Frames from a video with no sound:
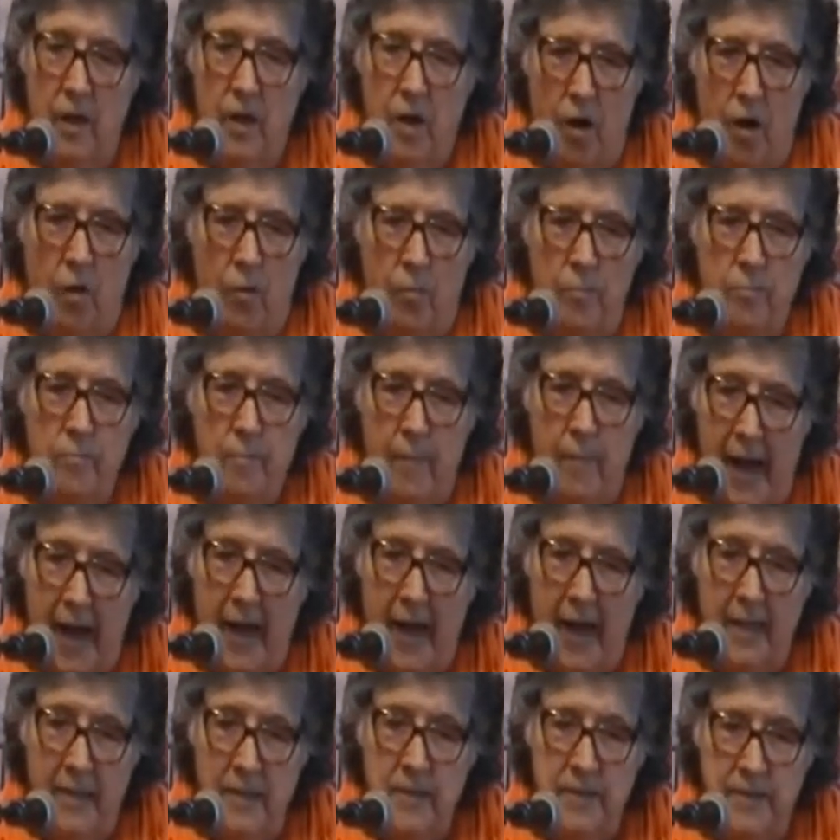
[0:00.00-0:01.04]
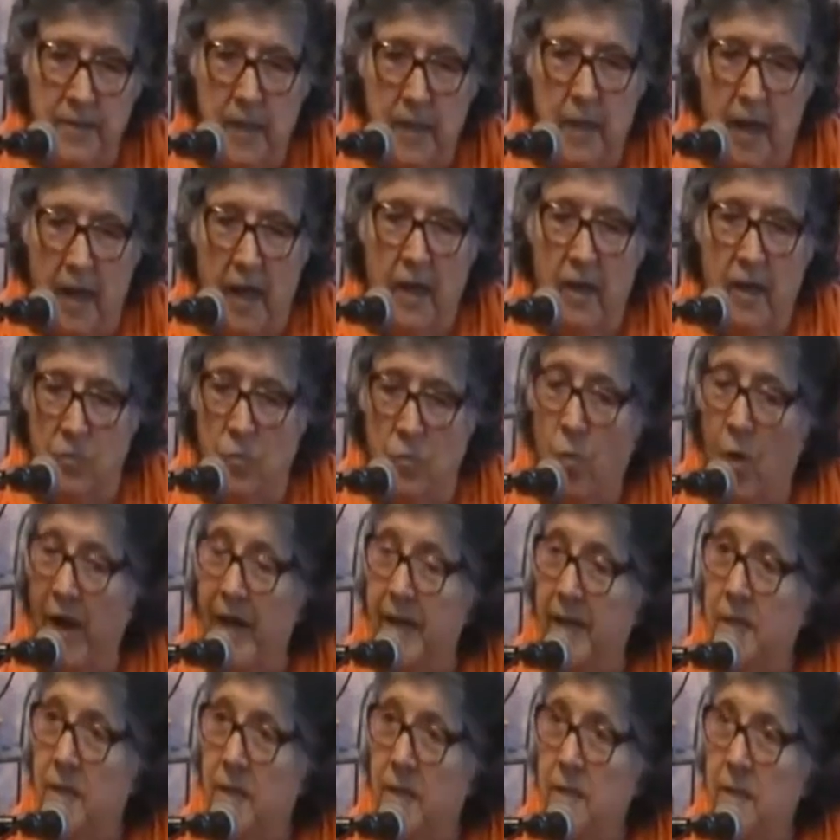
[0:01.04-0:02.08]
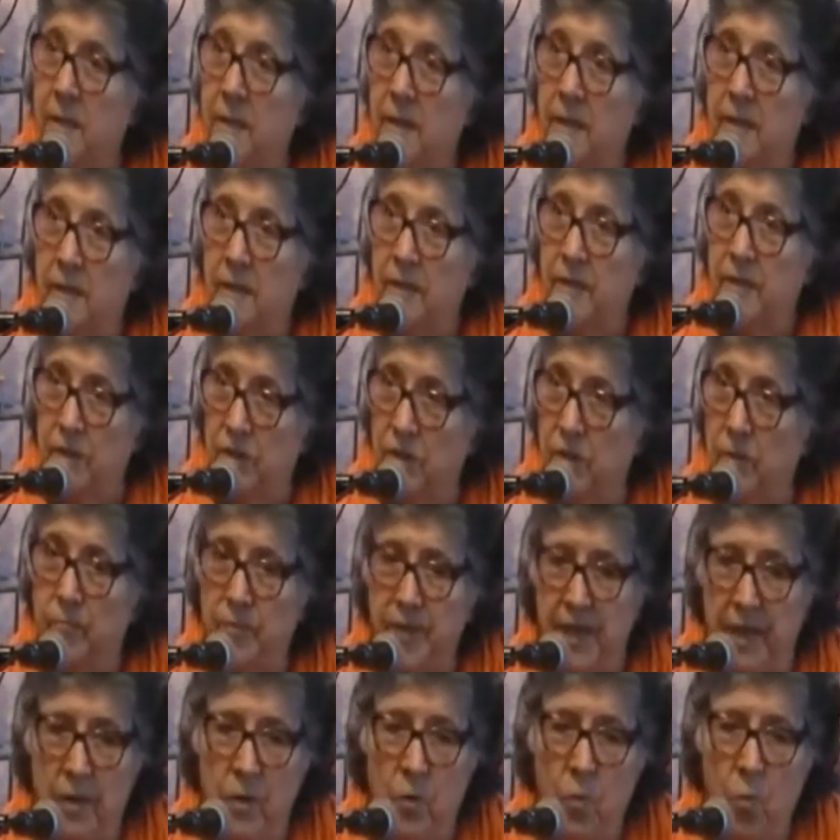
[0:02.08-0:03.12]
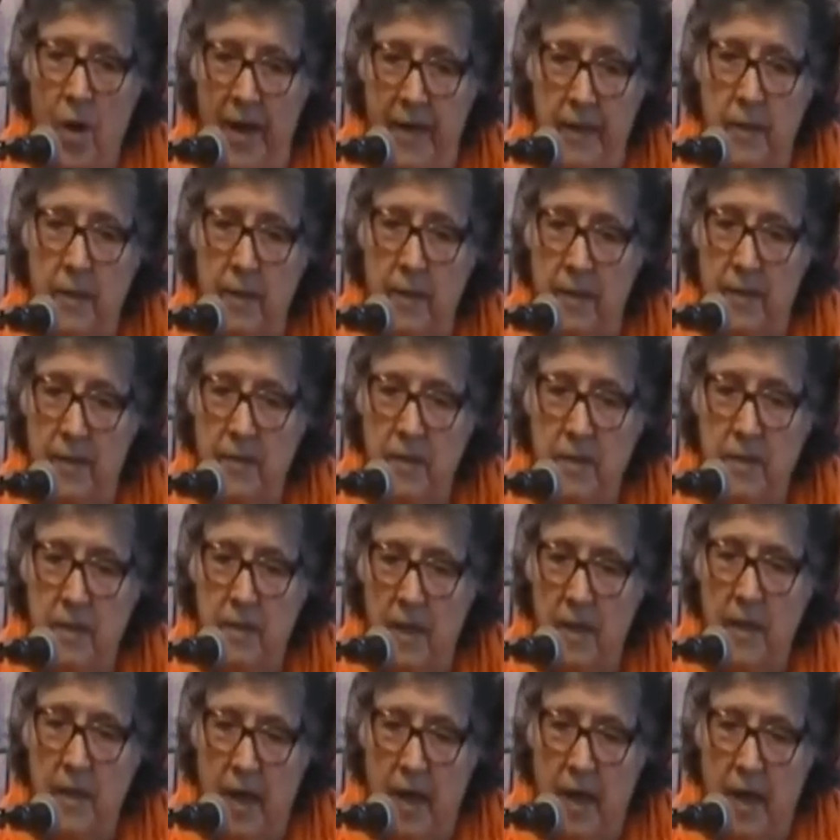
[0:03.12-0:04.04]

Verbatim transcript: on minds and waiting to be awakened